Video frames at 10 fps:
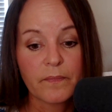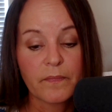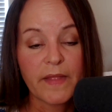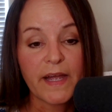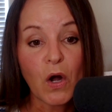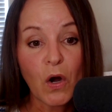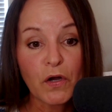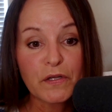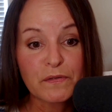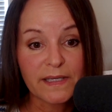they are
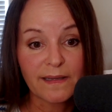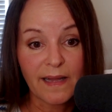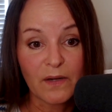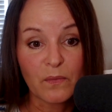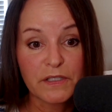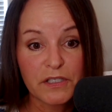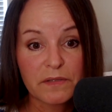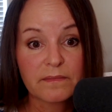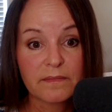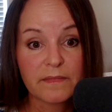using language.
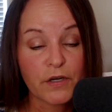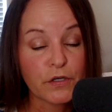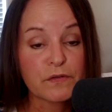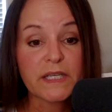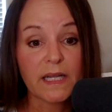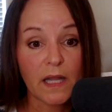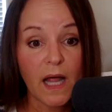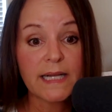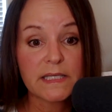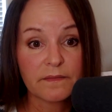They're using
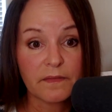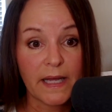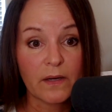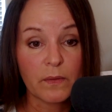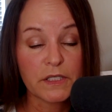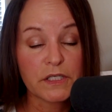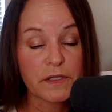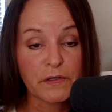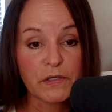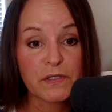lots of language.
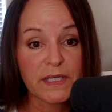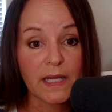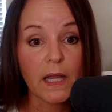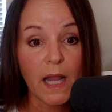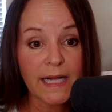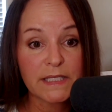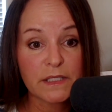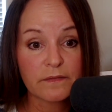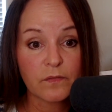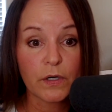They're using lots
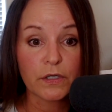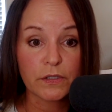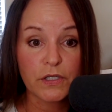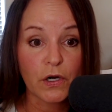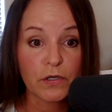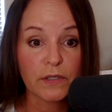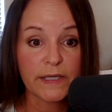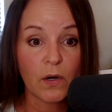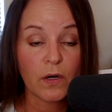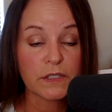of words early
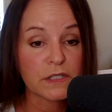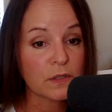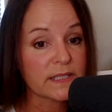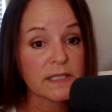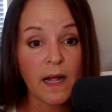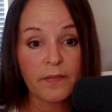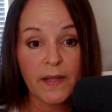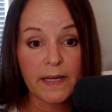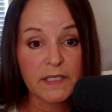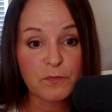on. So it's not
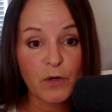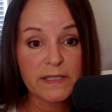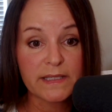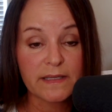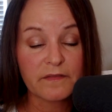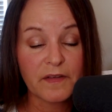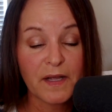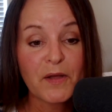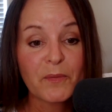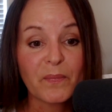that expressive,
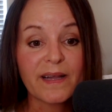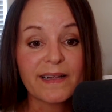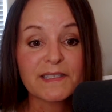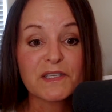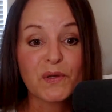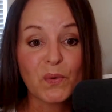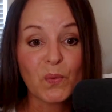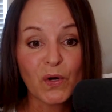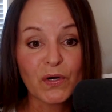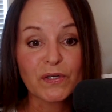but it's the
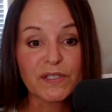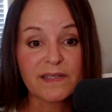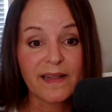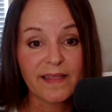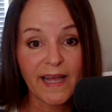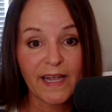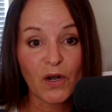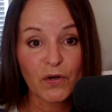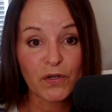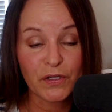words that they
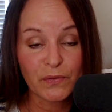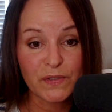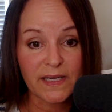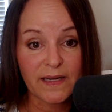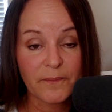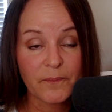are using.